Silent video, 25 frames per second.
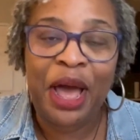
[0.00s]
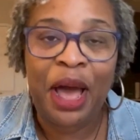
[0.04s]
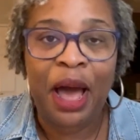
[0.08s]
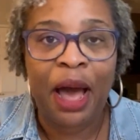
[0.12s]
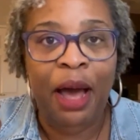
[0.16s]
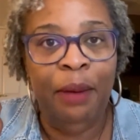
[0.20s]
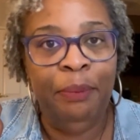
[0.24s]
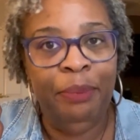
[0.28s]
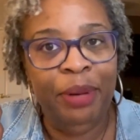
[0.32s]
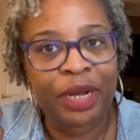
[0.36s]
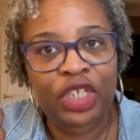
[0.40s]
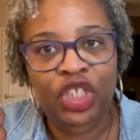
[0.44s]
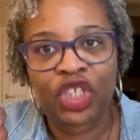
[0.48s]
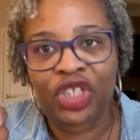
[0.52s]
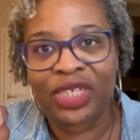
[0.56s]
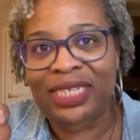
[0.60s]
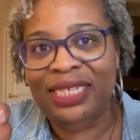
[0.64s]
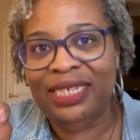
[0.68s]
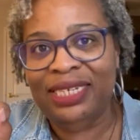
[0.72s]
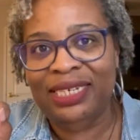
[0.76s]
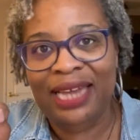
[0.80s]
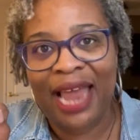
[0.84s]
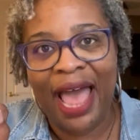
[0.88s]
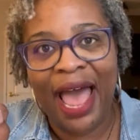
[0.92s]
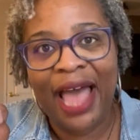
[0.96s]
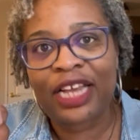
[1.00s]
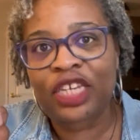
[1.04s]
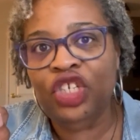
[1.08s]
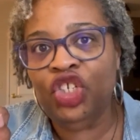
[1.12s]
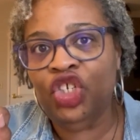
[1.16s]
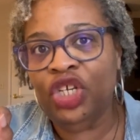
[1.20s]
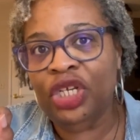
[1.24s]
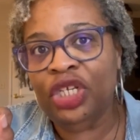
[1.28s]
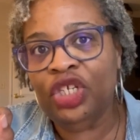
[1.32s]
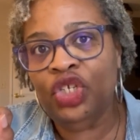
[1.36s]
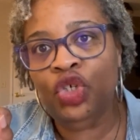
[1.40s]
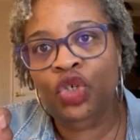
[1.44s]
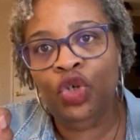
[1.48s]
A budget is not
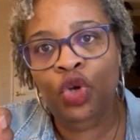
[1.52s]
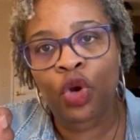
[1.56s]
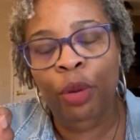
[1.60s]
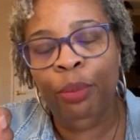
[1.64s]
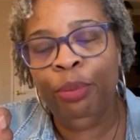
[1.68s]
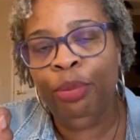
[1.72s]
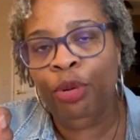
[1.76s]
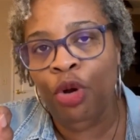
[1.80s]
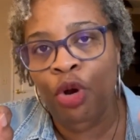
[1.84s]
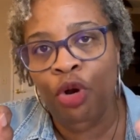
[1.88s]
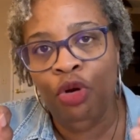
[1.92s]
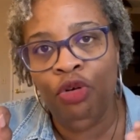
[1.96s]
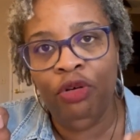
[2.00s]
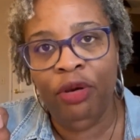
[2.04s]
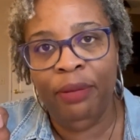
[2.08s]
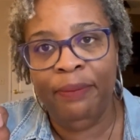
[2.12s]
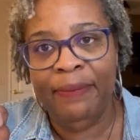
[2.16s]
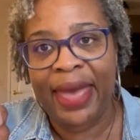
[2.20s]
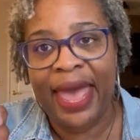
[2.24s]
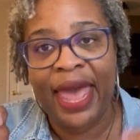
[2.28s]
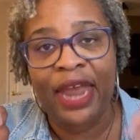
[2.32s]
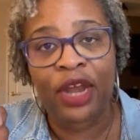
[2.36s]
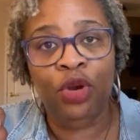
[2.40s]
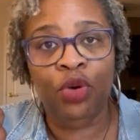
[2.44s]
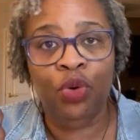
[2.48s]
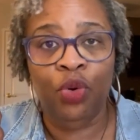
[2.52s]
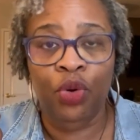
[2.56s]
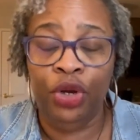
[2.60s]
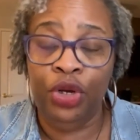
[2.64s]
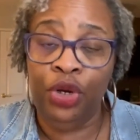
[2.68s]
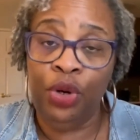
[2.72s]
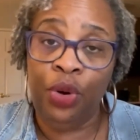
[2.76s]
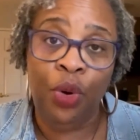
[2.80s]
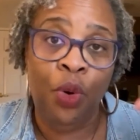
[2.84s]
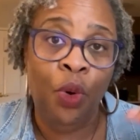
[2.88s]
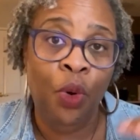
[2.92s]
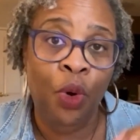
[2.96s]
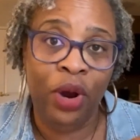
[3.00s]
just your programmatic or
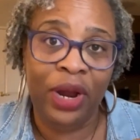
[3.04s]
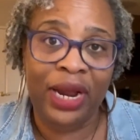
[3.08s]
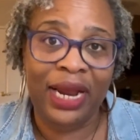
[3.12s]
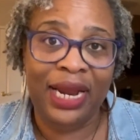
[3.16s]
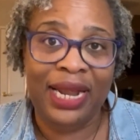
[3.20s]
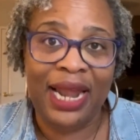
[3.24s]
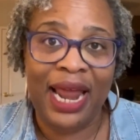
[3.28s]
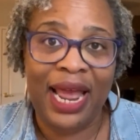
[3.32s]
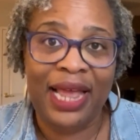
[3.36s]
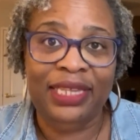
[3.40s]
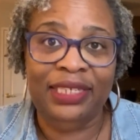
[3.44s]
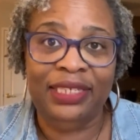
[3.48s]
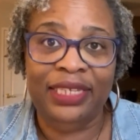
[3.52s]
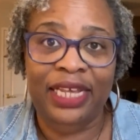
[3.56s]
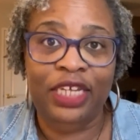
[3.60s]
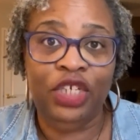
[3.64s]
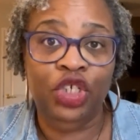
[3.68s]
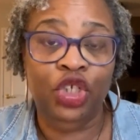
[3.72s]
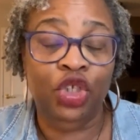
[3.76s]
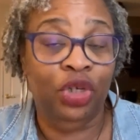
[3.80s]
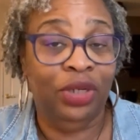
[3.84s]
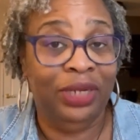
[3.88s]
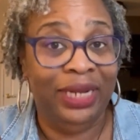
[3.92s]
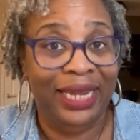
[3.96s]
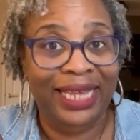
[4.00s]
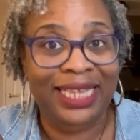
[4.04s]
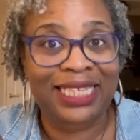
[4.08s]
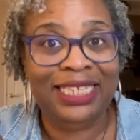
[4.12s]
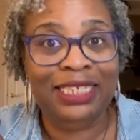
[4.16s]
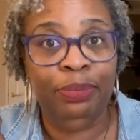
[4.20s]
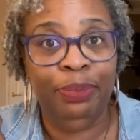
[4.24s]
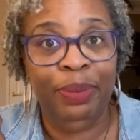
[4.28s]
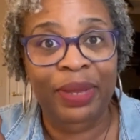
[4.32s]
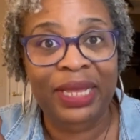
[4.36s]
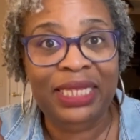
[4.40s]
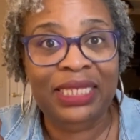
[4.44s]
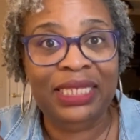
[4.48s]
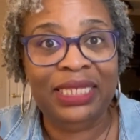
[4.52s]
your organizational
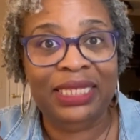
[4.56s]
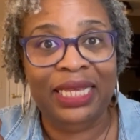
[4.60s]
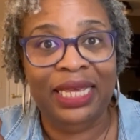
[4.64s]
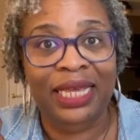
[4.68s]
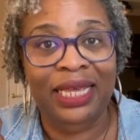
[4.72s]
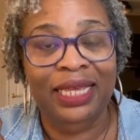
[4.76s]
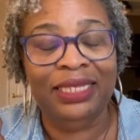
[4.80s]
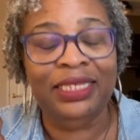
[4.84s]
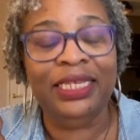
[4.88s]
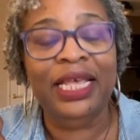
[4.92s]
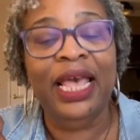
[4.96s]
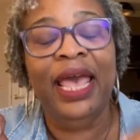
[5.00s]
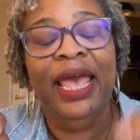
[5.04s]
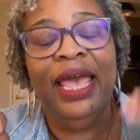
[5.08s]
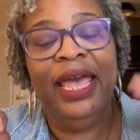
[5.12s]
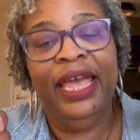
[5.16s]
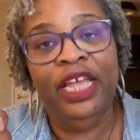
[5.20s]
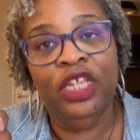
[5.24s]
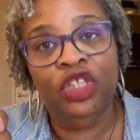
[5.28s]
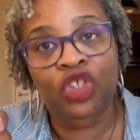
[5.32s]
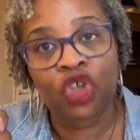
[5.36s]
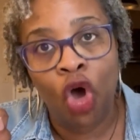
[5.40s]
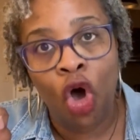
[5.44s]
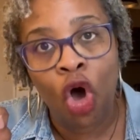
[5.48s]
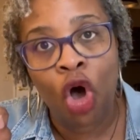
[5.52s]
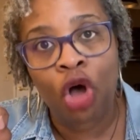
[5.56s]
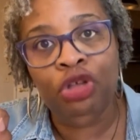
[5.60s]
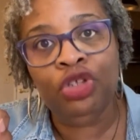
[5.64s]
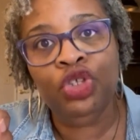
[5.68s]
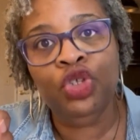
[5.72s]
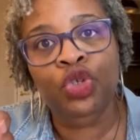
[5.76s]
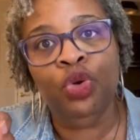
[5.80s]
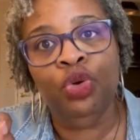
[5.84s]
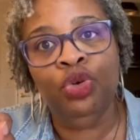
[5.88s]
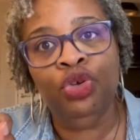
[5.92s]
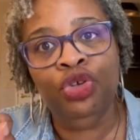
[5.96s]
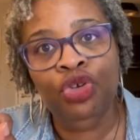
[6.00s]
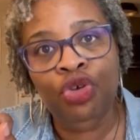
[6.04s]
expenses, it's
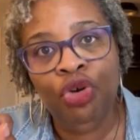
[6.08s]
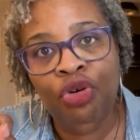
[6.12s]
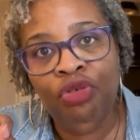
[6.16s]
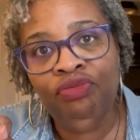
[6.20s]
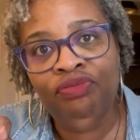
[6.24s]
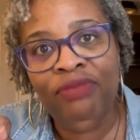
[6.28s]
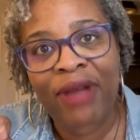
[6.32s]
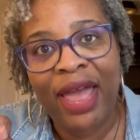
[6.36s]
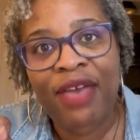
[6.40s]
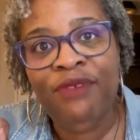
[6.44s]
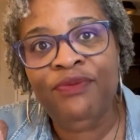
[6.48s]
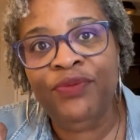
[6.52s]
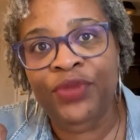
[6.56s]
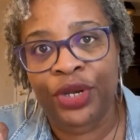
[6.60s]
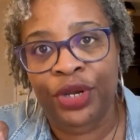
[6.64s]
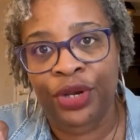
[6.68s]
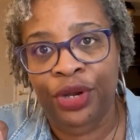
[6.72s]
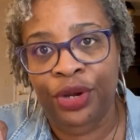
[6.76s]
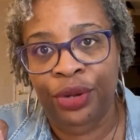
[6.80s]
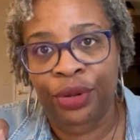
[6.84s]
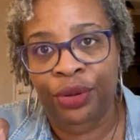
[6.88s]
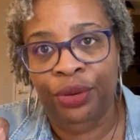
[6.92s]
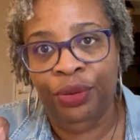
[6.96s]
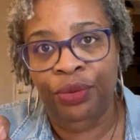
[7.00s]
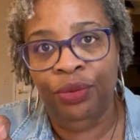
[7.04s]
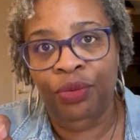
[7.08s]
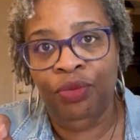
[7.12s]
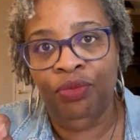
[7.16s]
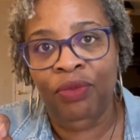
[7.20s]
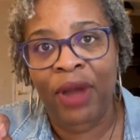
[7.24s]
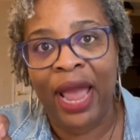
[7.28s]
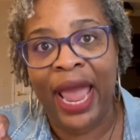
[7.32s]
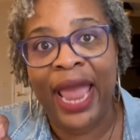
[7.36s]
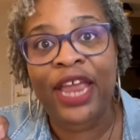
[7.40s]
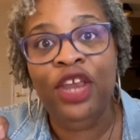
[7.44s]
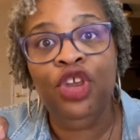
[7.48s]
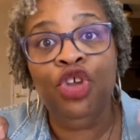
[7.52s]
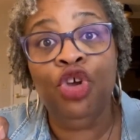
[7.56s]
also your revenue,
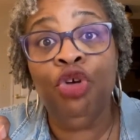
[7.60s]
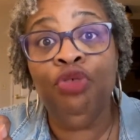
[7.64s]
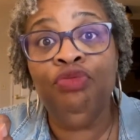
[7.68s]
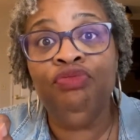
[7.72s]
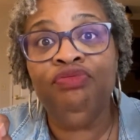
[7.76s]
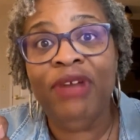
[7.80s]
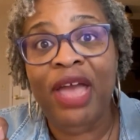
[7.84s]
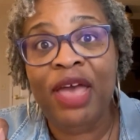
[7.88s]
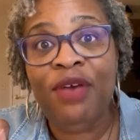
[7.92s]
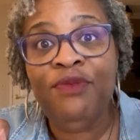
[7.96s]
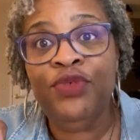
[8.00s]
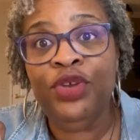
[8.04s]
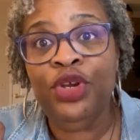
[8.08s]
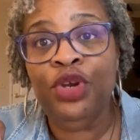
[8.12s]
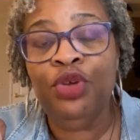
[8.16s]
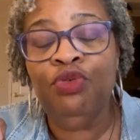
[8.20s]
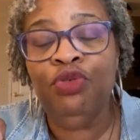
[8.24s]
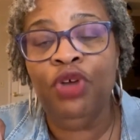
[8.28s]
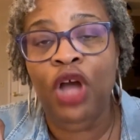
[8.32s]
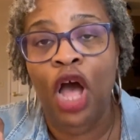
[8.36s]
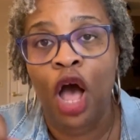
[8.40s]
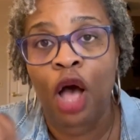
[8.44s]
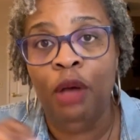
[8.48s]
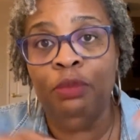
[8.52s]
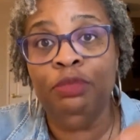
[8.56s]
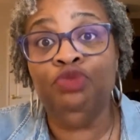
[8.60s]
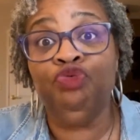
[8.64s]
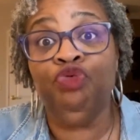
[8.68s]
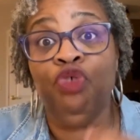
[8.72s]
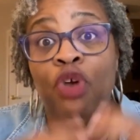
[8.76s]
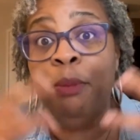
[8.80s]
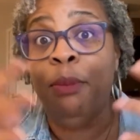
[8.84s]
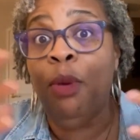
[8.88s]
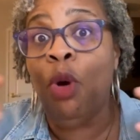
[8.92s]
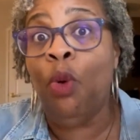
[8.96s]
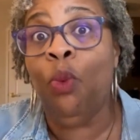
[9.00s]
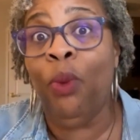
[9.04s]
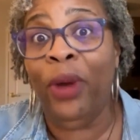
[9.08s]
right? Your revenue comes
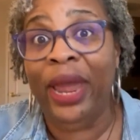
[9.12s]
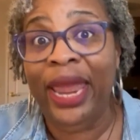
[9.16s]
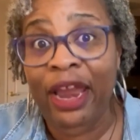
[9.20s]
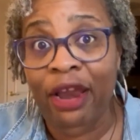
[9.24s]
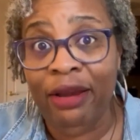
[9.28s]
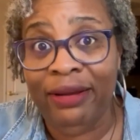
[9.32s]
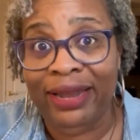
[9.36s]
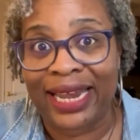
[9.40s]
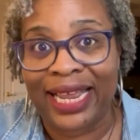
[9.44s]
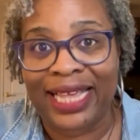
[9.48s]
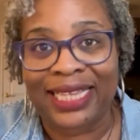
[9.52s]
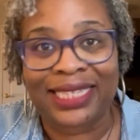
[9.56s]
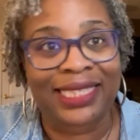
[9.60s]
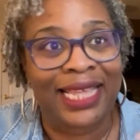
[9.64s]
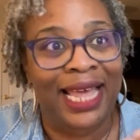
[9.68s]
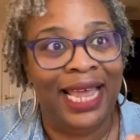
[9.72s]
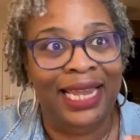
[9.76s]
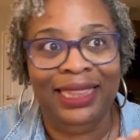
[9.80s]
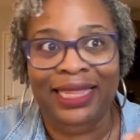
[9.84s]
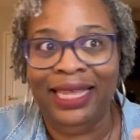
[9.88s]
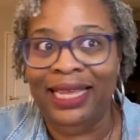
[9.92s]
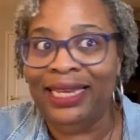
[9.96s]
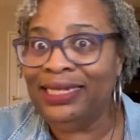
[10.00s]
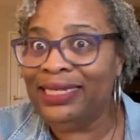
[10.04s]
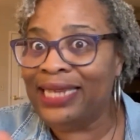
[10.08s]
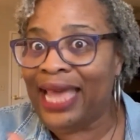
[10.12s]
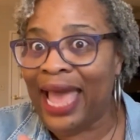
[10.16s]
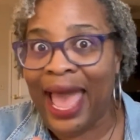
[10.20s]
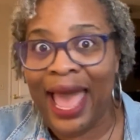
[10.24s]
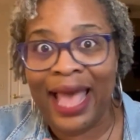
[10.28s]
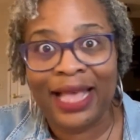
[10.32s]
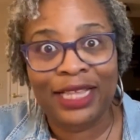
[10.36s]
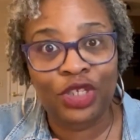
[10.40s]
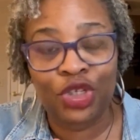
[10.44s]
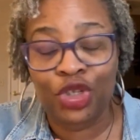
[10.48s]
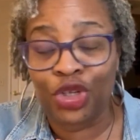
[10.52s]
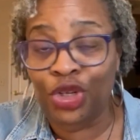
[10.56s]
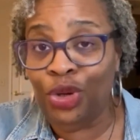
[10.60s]
from awareness. That then
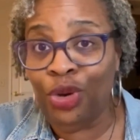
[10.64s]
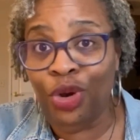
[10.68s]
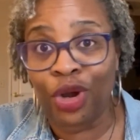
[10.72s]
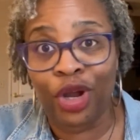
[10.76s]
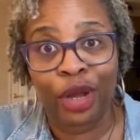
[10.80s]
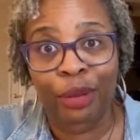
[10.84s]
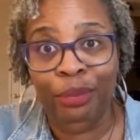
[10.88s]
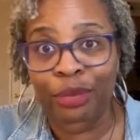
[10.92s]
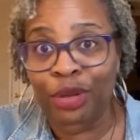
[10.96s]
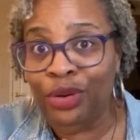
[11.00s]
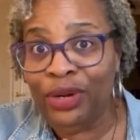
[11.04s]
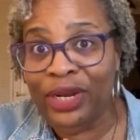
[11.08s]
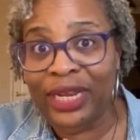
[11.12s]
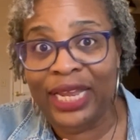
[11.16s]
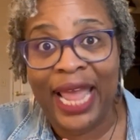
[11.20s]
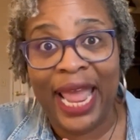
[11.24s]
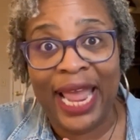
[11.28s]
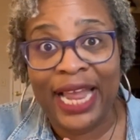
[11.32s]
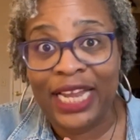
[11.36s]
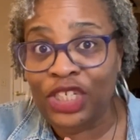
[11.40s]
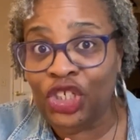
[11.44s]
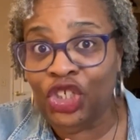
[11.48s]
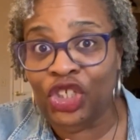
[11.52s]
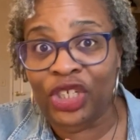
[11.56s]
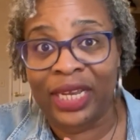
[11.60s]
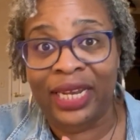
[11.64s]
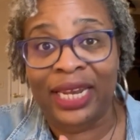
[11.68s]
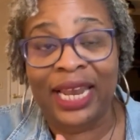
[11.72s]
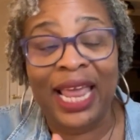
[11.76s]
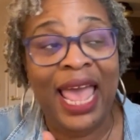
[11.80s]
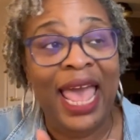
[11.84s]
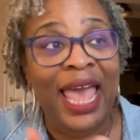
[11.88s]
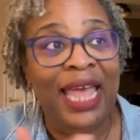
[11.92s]
ties to your communication.